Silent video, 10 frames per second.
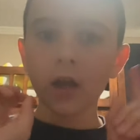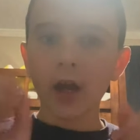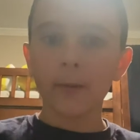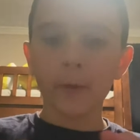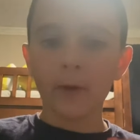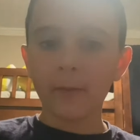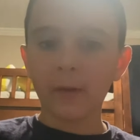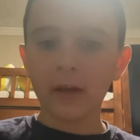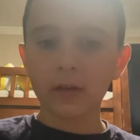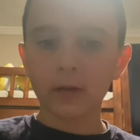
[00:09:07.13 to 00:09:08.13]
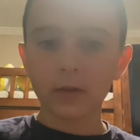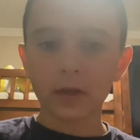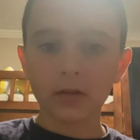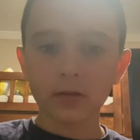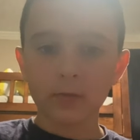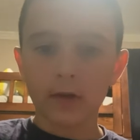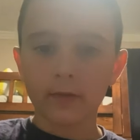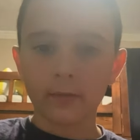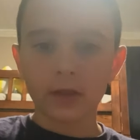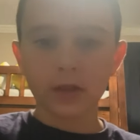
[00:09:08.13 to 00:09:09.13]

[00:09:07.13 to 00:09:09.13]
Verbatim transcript: I'll be right back. Let me get them off my